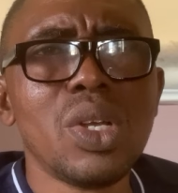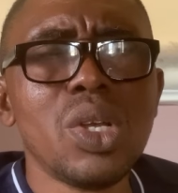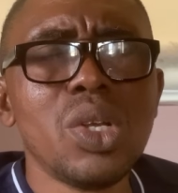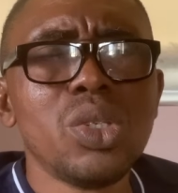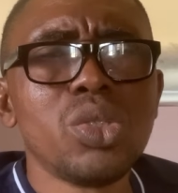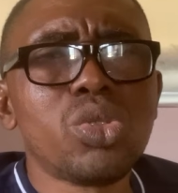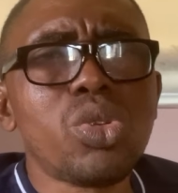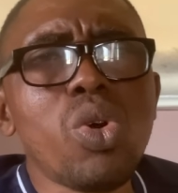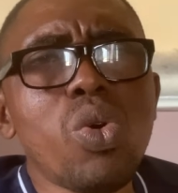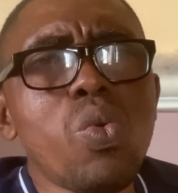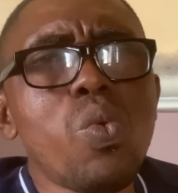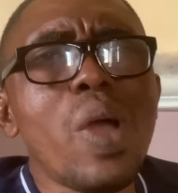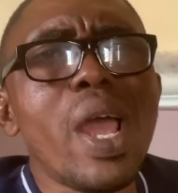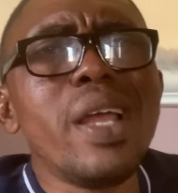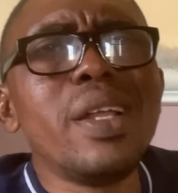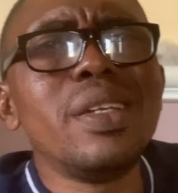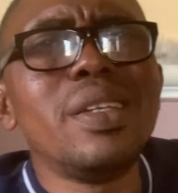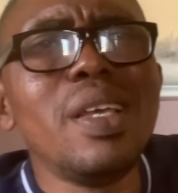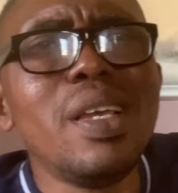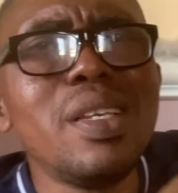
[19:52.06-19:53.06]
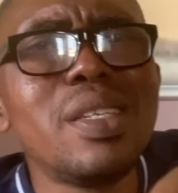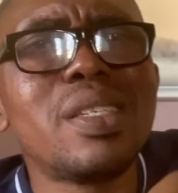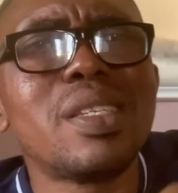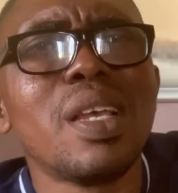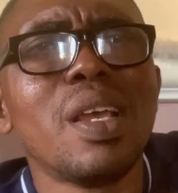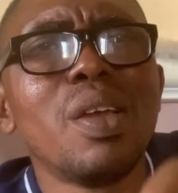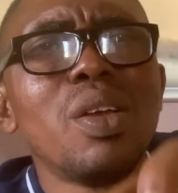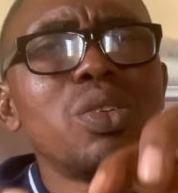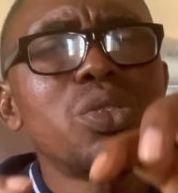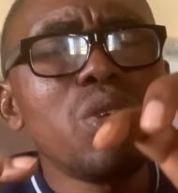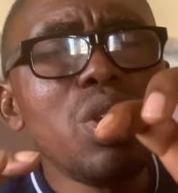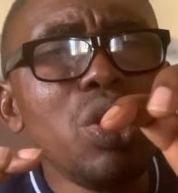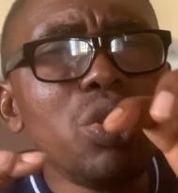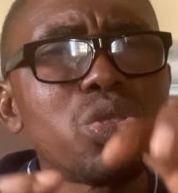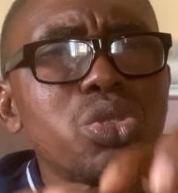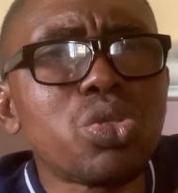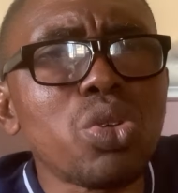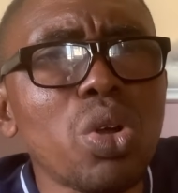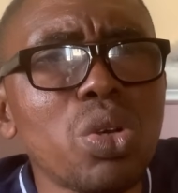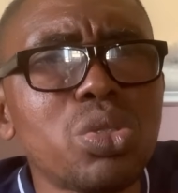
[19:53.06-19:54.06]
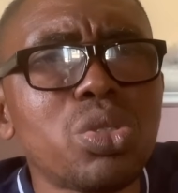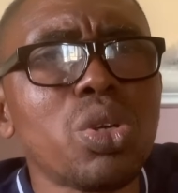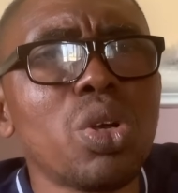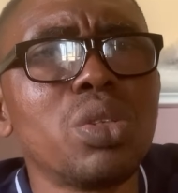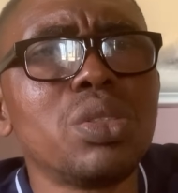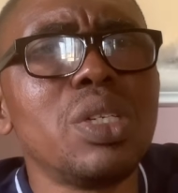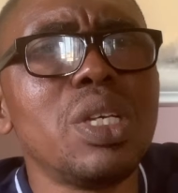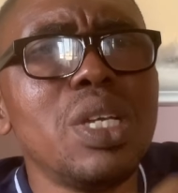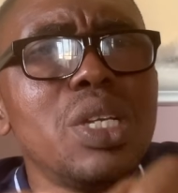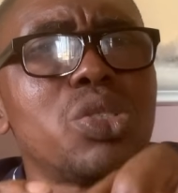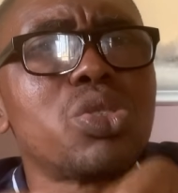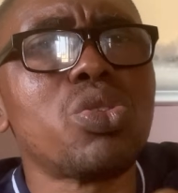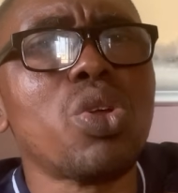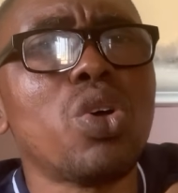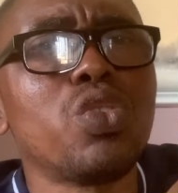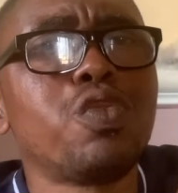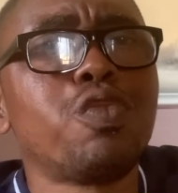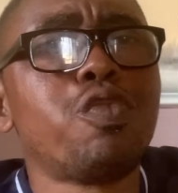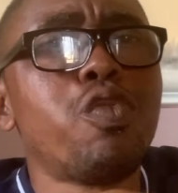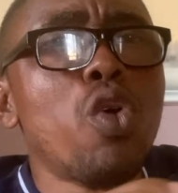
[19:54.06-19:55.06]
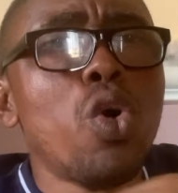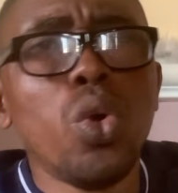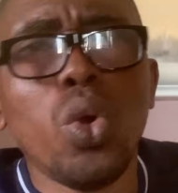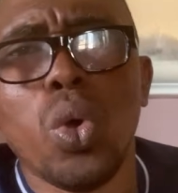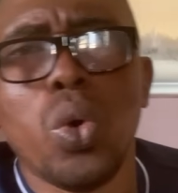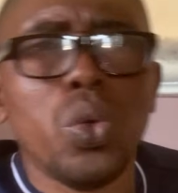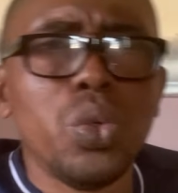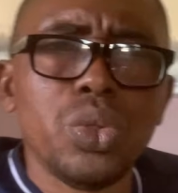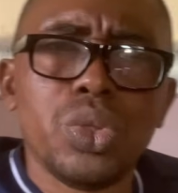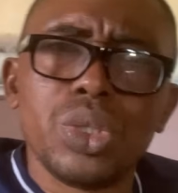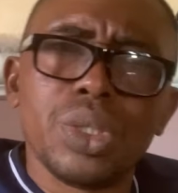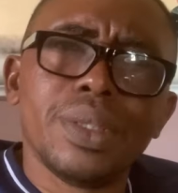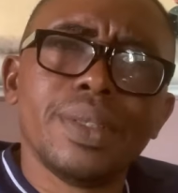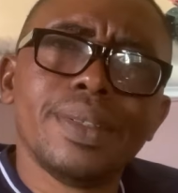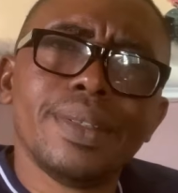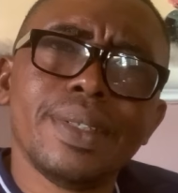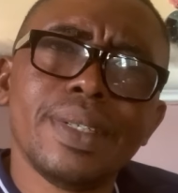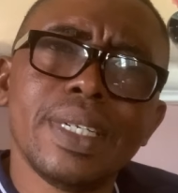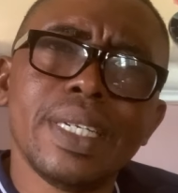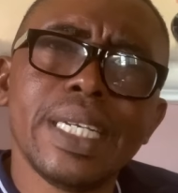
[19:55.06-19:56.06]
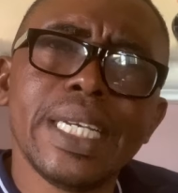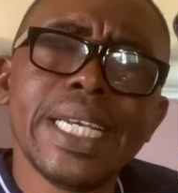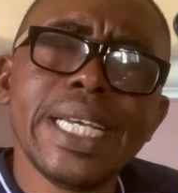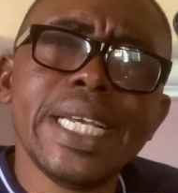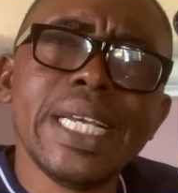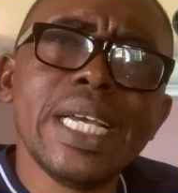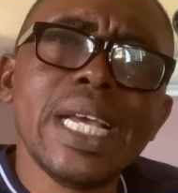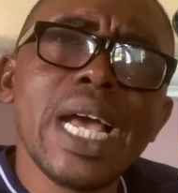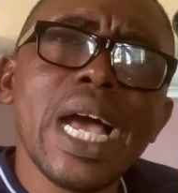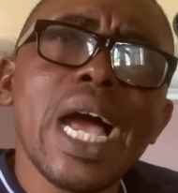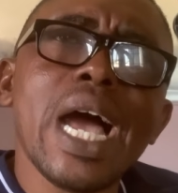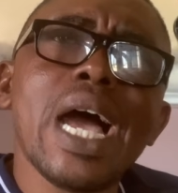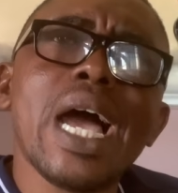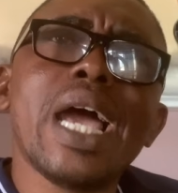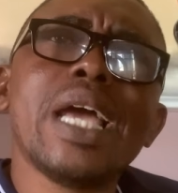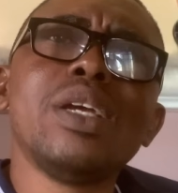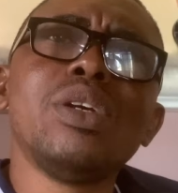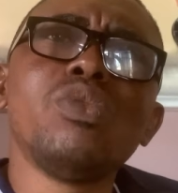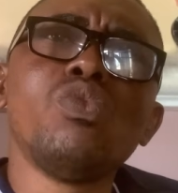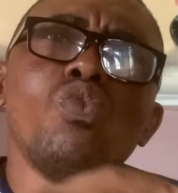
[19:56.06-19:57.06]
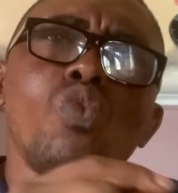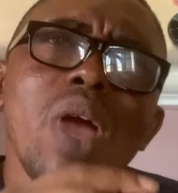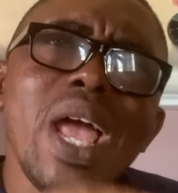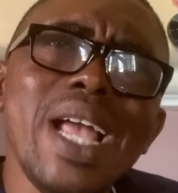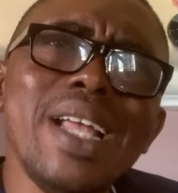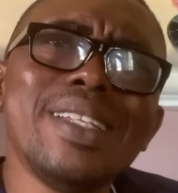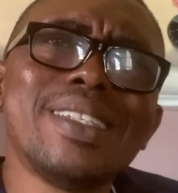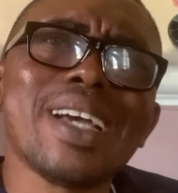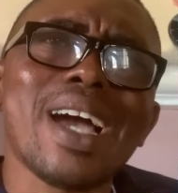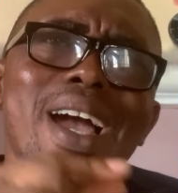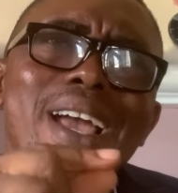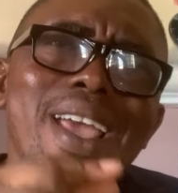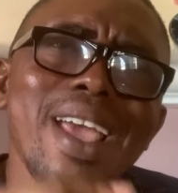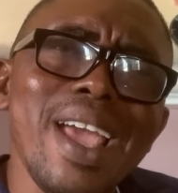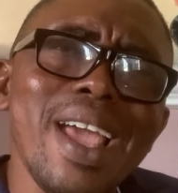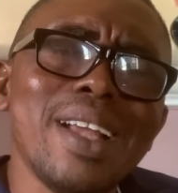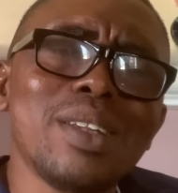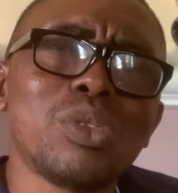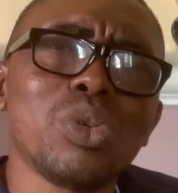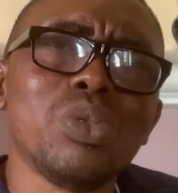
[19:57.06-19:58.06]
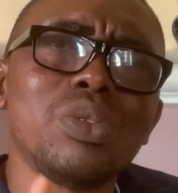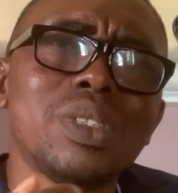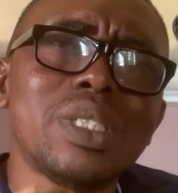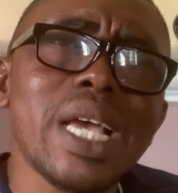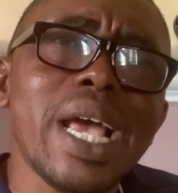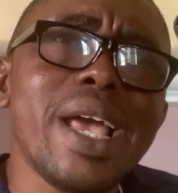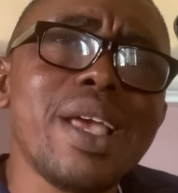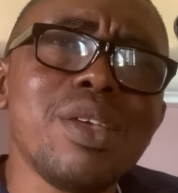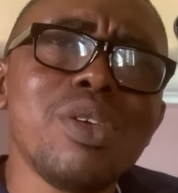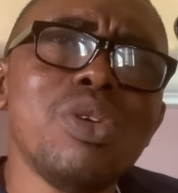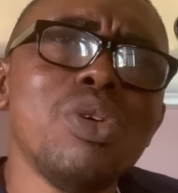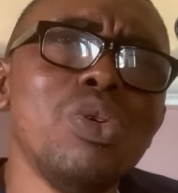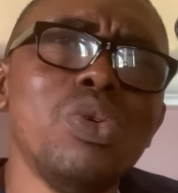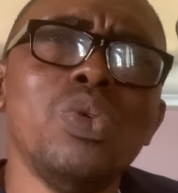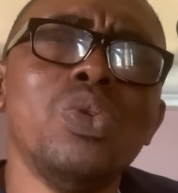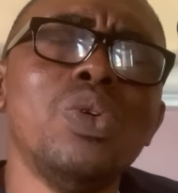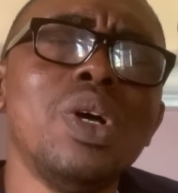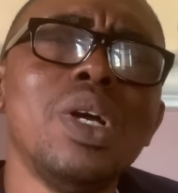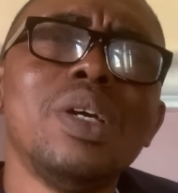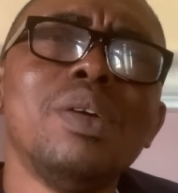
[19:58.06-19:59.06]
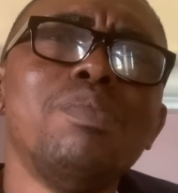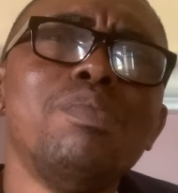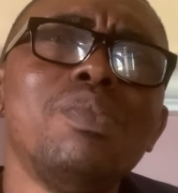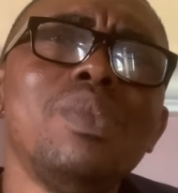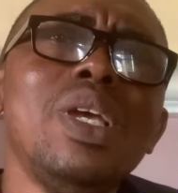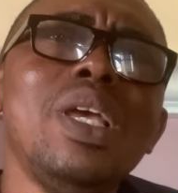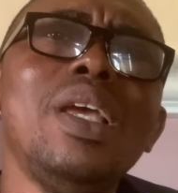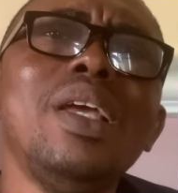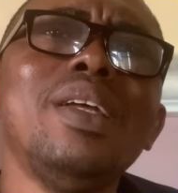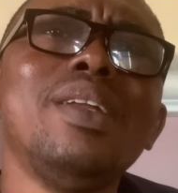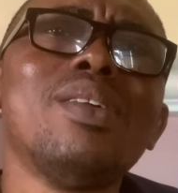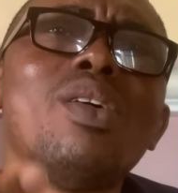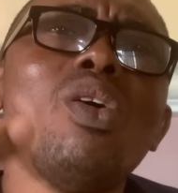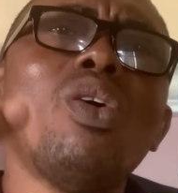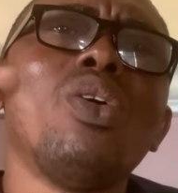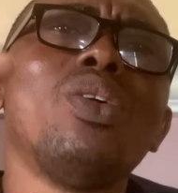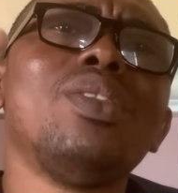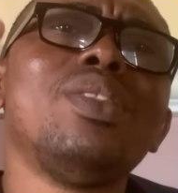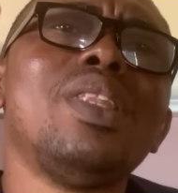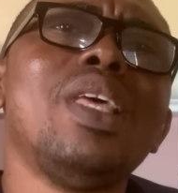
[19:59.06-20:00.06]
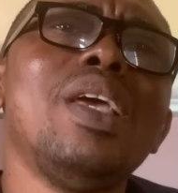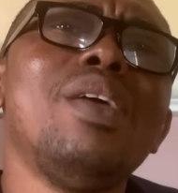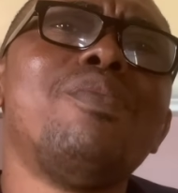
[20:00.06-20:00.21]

So when this instruction is not followed, I went ahead to tell you on